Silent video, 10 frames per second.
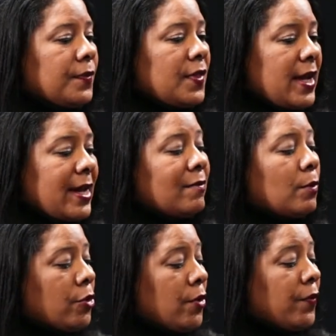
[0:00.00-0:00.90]
They have a
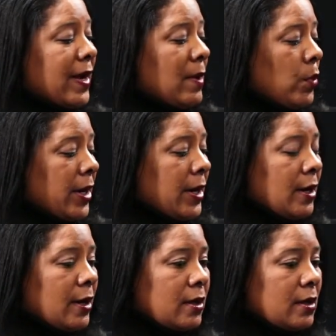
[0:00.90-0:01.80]
program
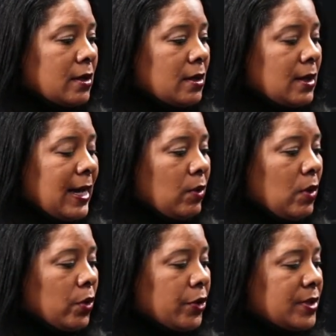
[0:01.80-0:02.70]
where how
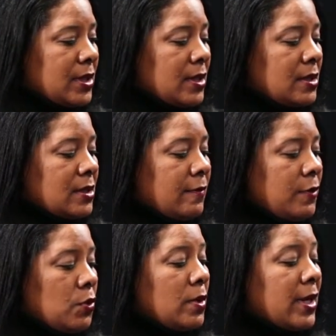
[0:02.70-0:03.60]
it works is
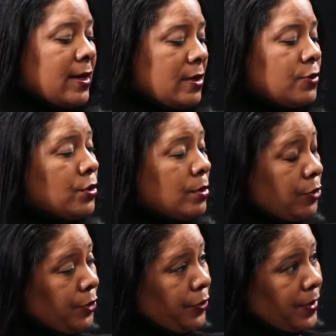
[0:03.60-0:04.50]
if you get into the
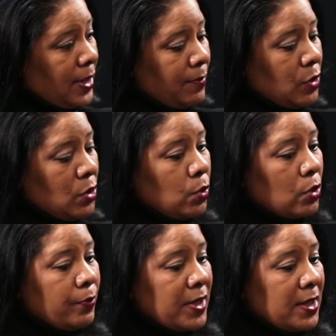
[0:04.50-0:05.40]
program, you
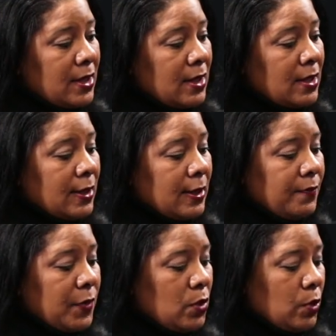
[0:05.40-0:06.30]
will
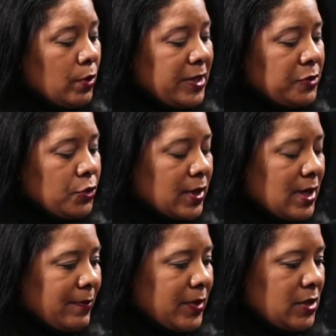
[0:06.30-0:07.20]
enter a
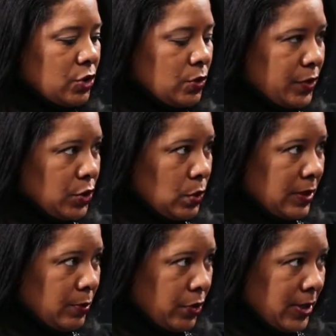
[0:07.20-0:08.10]
competition with 2
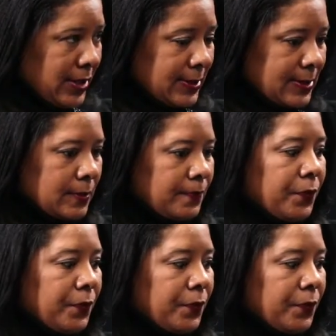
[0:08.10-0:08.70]
other products.